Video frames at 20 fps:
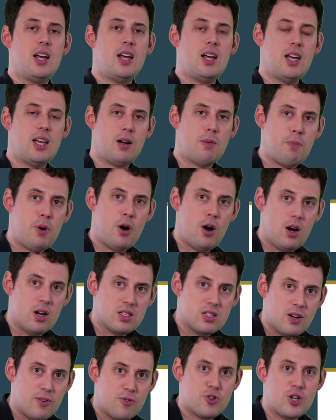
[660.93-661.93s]
and a
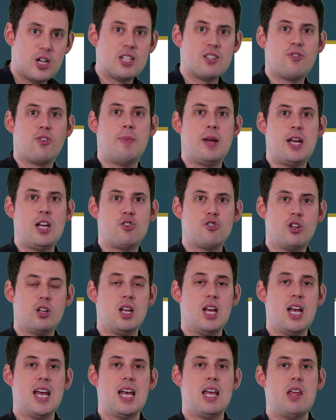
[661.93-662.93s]
positive
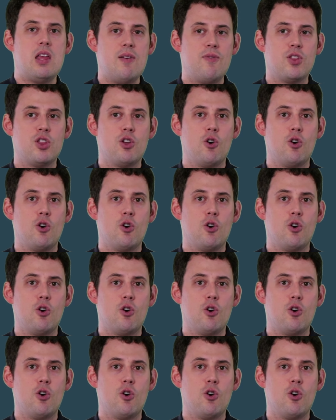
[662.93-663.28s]
transformation, even